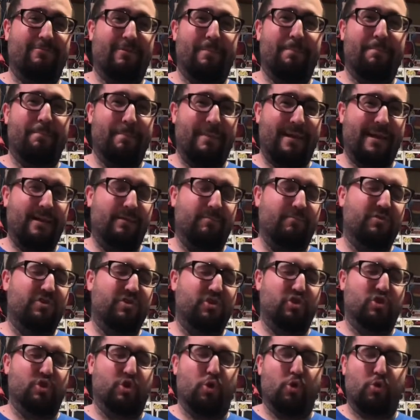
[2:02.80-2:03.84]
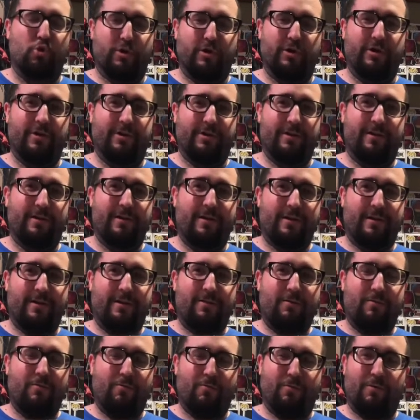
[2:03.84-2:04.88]
what made them so good
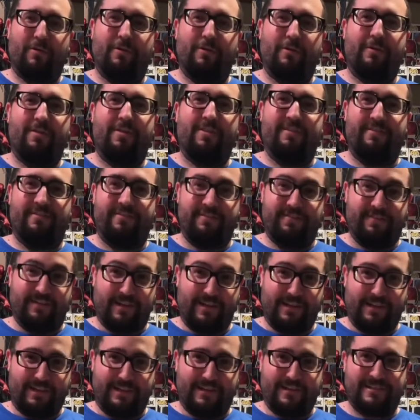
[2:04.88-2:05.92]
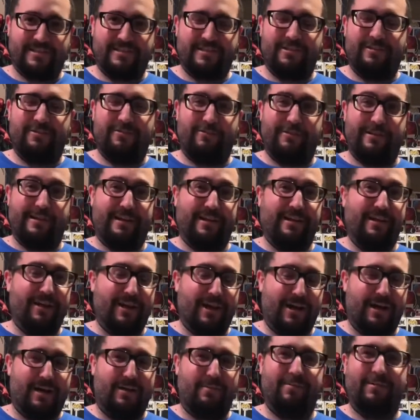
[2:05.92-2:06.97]
were the villains. Green
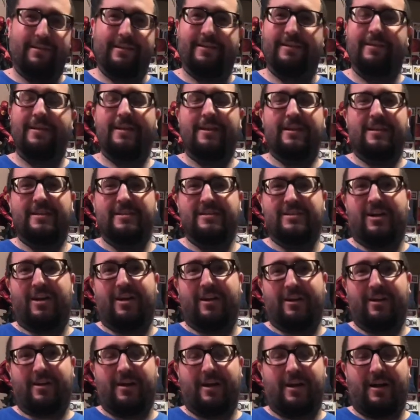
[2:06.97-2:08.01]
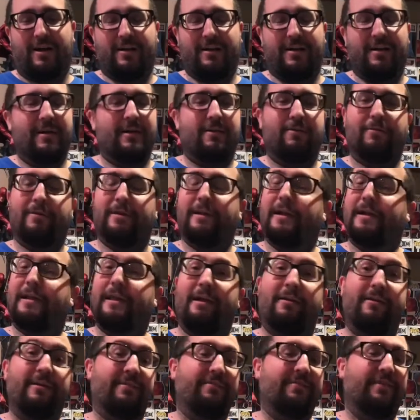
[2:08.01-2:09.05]
Goblin, Doc Ock. We're not
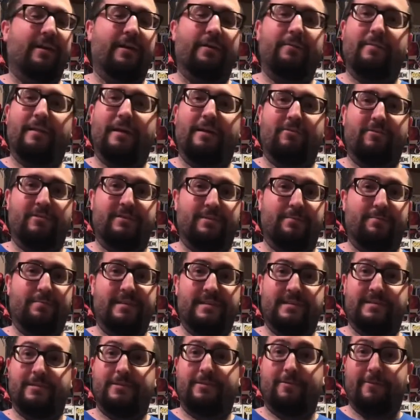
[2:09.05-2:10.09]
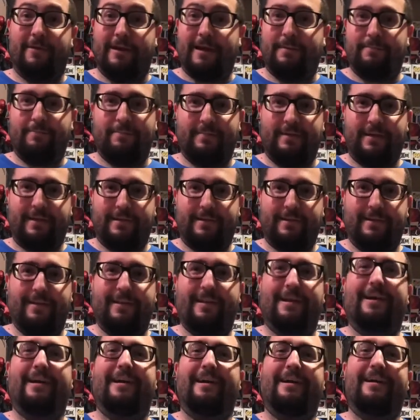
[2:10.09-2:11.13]
counting Venom, that was a piece of crap, I'm not gonna
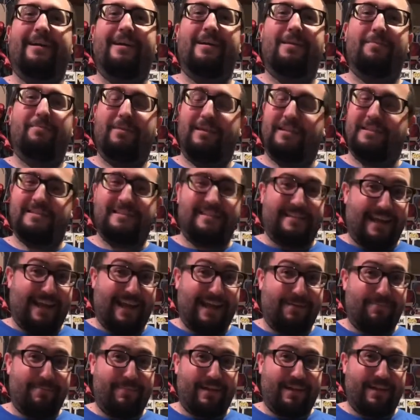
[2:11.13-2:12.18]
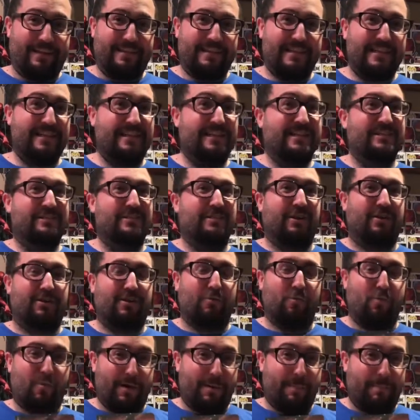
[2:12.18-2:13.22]
lie. But Sandman, these
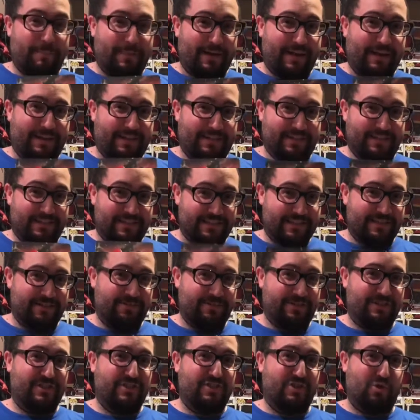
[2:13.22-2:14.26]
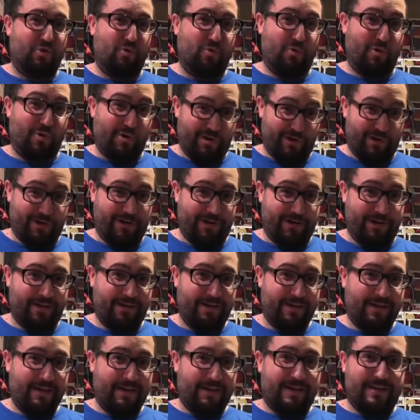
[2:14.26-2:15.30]
are what made the series so good.
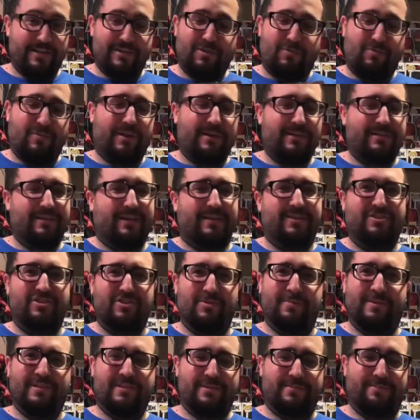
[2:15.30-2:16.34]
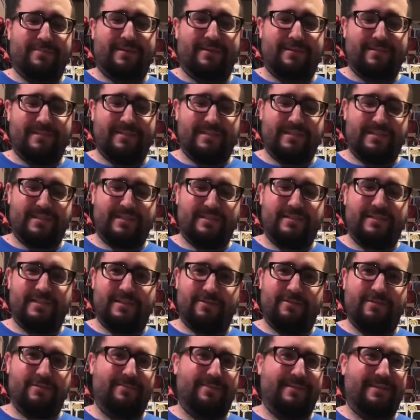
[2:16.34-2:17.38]
Don't want to talk too much about this
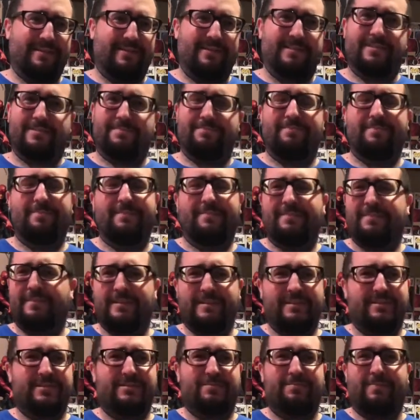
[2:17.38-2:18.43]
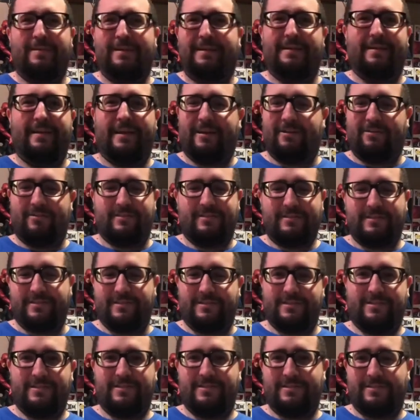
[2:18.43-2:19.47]
series because it's been out
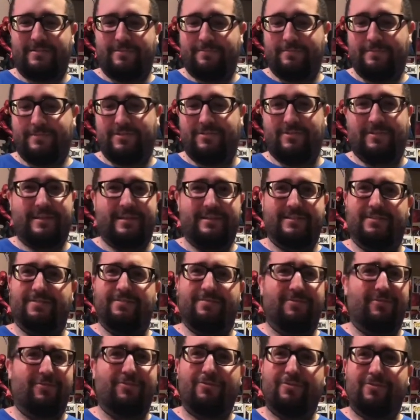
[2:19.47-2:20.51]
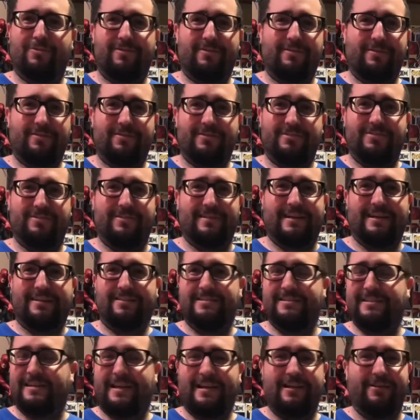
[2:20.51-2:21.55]
since 2004,
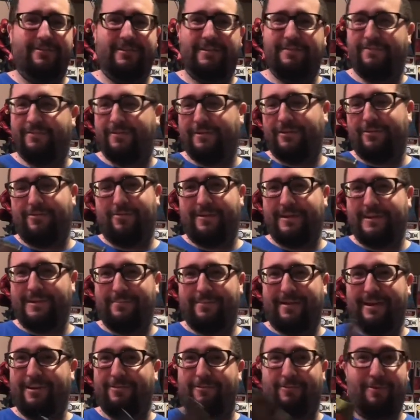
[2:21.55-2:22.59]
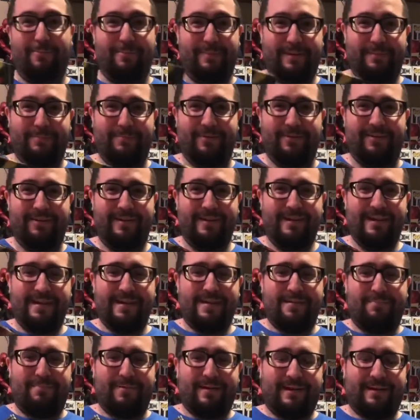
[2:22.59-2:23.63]
2000, I don't even know anymore, I don't remember.
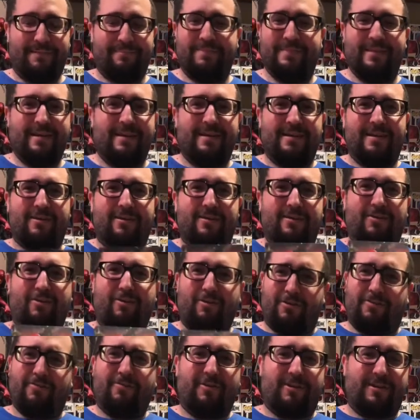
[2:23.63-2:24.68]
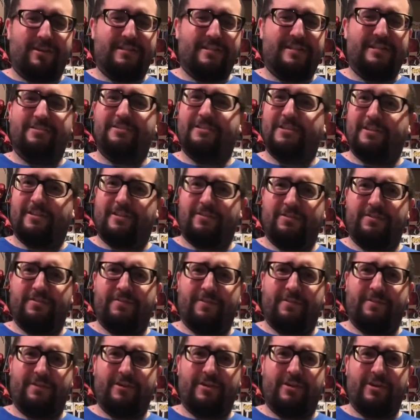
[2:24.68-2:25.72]
But overall, the series I thought was
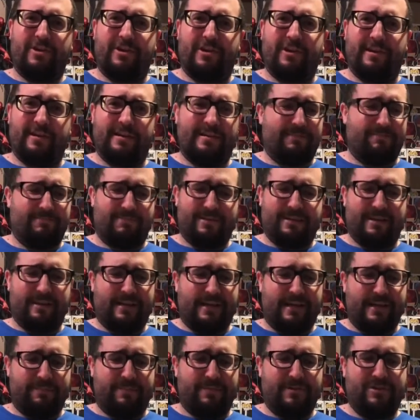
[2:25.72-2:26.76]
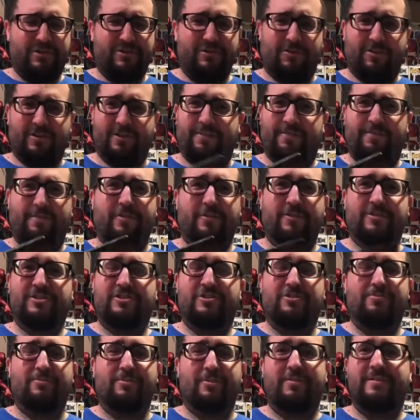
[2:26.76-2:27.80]
very good, and we're going to keep it short. The first
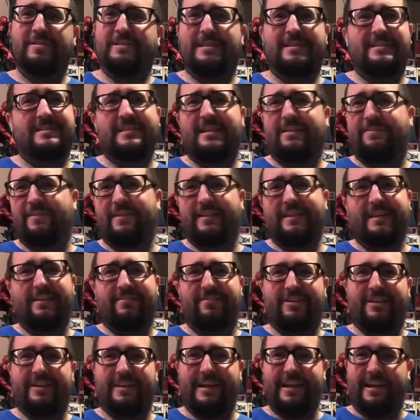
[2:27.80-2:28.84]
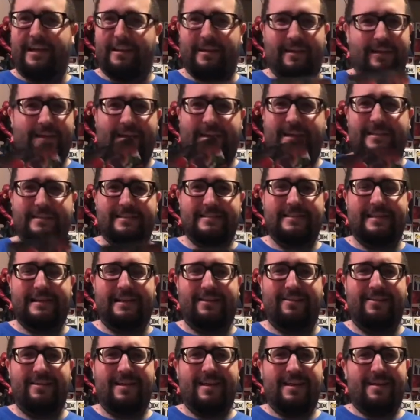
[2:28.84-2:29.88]
2 movies, I'd definitely give it an A, hands
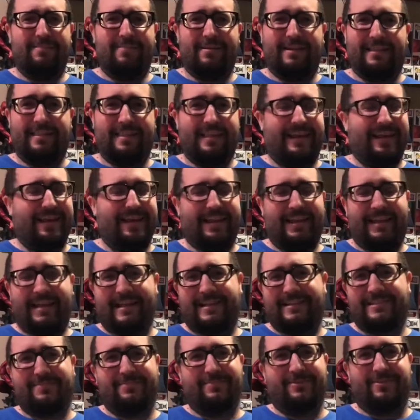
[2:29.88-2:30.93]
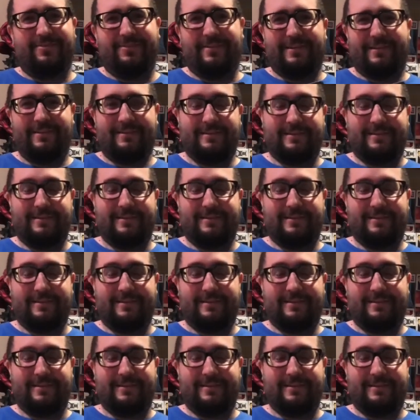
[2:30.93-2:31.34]
down. But that last movie,